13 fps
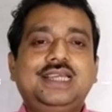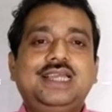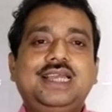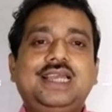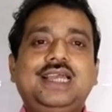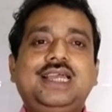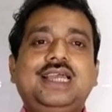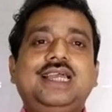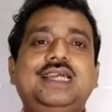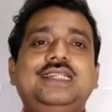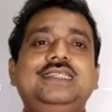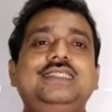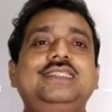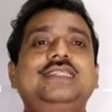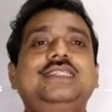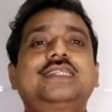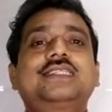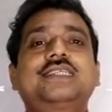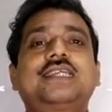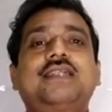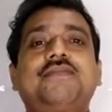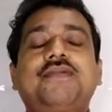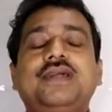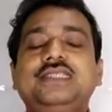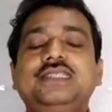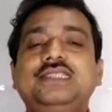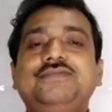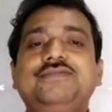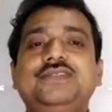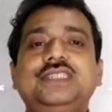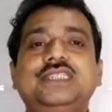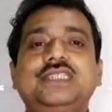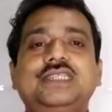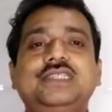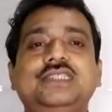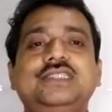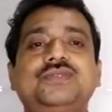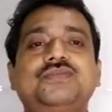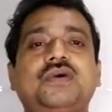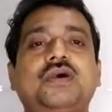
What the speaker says: This rather surprising feature is